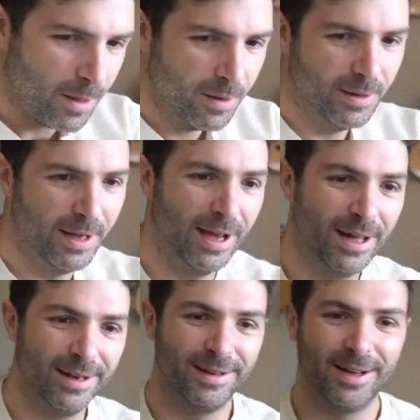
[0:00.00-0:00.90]

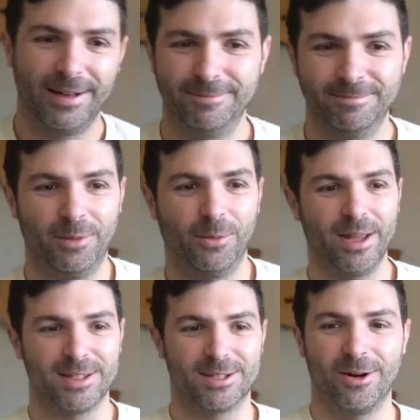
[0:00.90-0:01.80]
And we'll
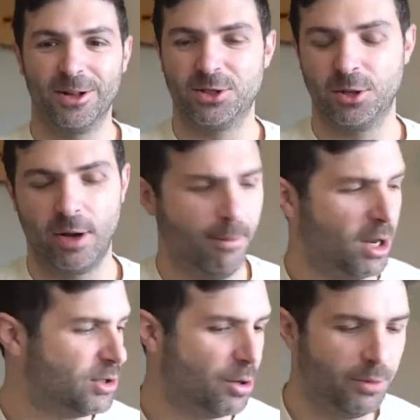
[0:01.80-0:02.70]
get started soon. I'm going to
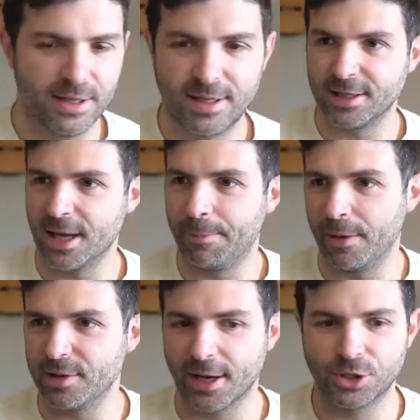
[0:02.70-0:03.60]
tune these things I
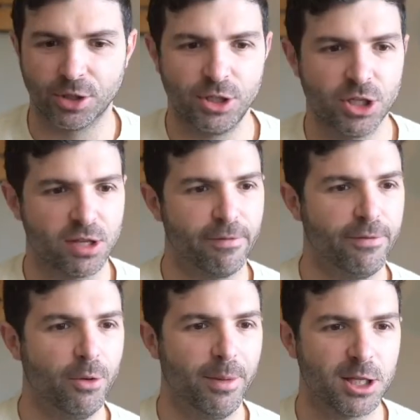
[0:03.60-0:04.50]
was actually just a
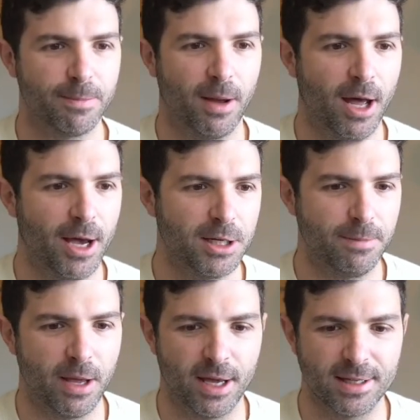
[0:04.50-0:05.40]
few minutes behind
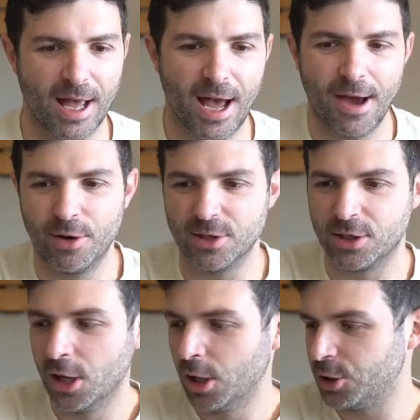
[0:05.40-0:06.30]
because I was
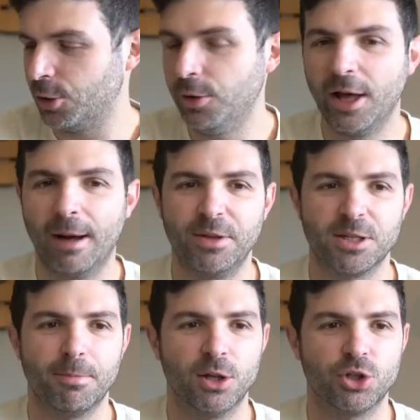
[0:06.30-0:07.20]
tuning up this
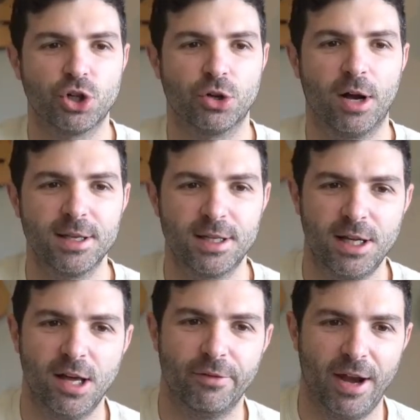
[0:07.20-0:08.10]

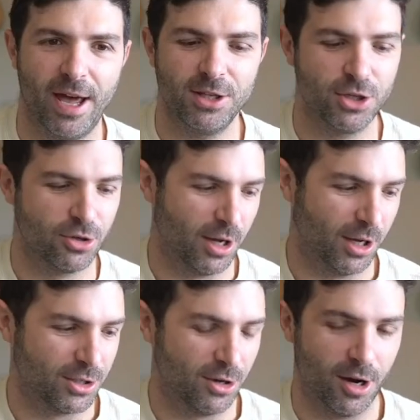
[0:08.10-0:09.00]
monstrosity of an 8-string
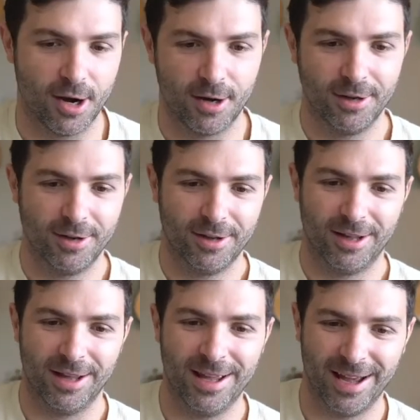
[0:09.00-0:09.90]
guitar.
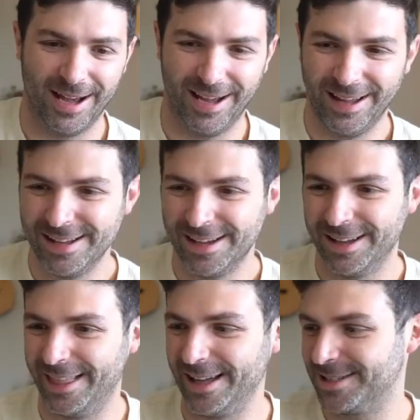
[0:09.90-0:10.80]

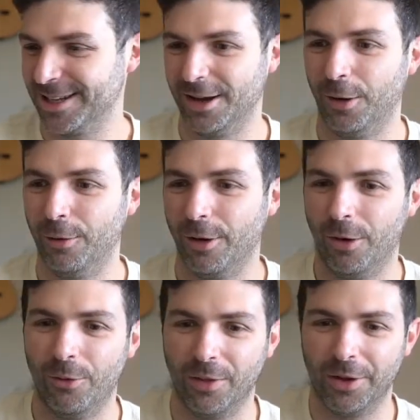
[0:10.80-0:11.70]
That's a
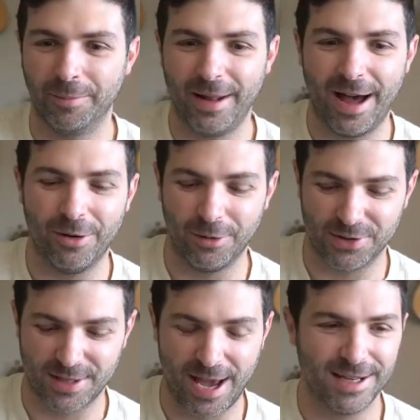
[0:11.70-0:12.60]
little bit out of
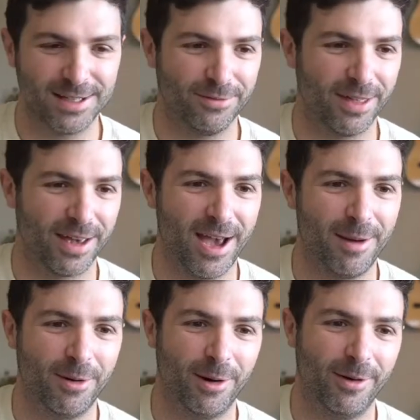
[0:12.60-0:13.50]
sight of the
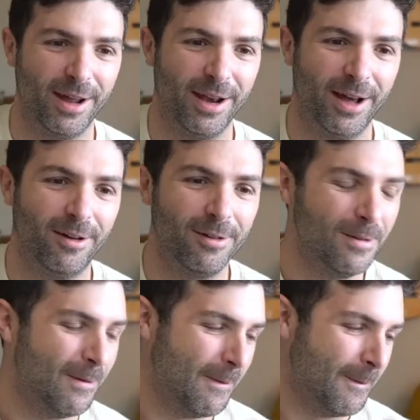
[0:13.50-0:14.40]
camera right now.
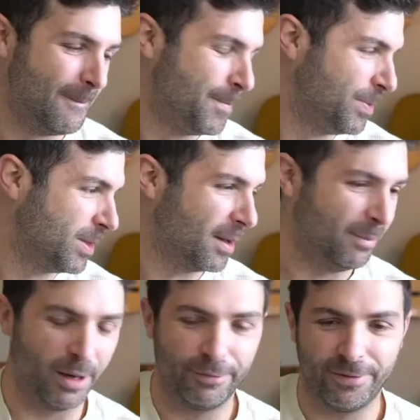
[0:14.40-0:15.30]

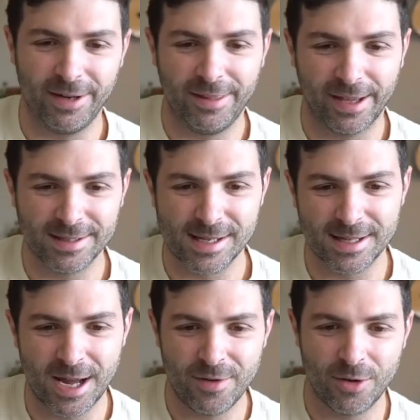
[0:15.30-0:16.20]
But funny thing is, it's
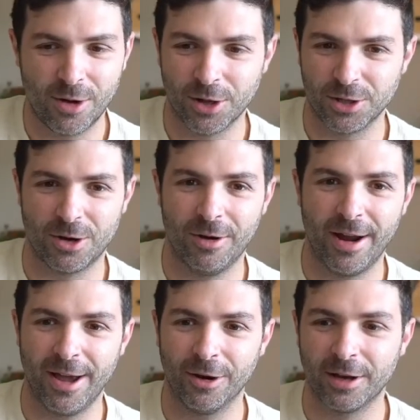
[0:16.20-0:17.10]
not even on a guitar
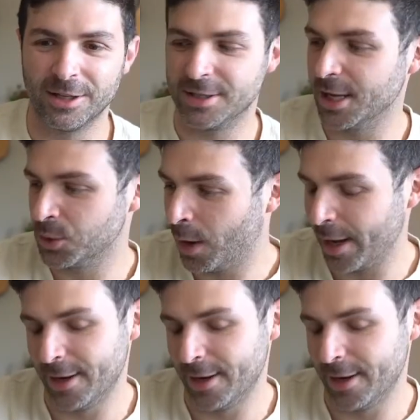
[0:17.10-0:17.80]
hanger, because guess what?